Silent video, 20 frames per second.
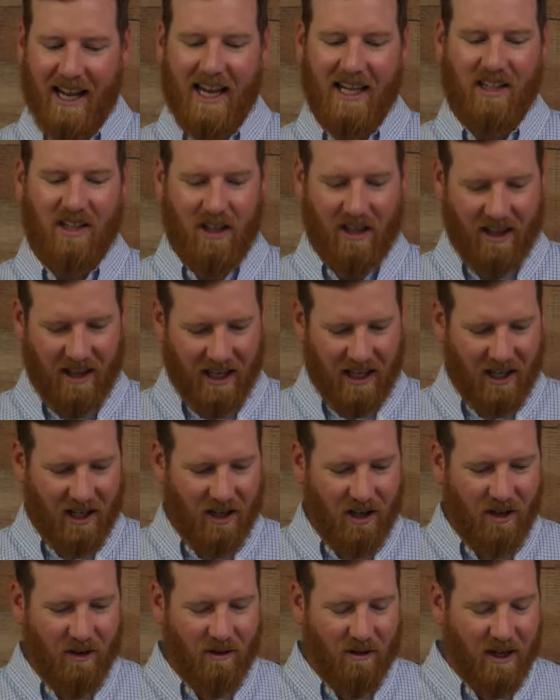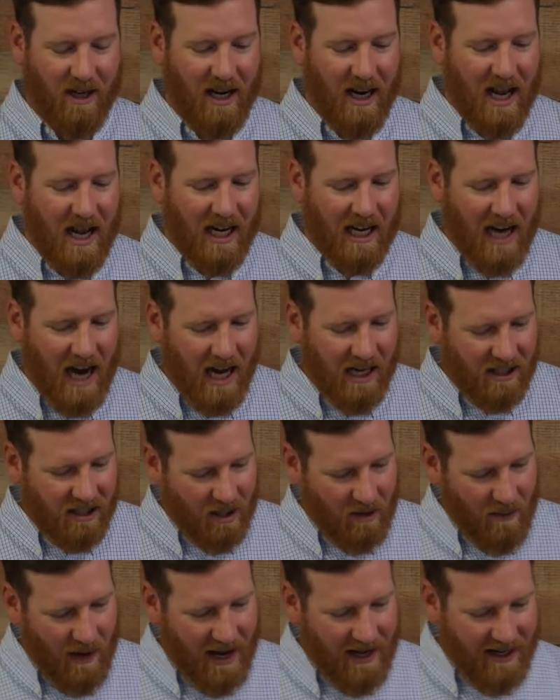It's the thing to do. God's
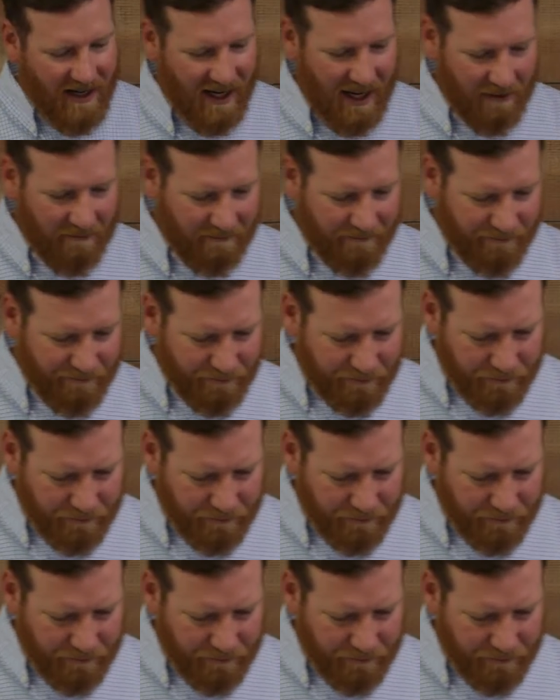commanded it.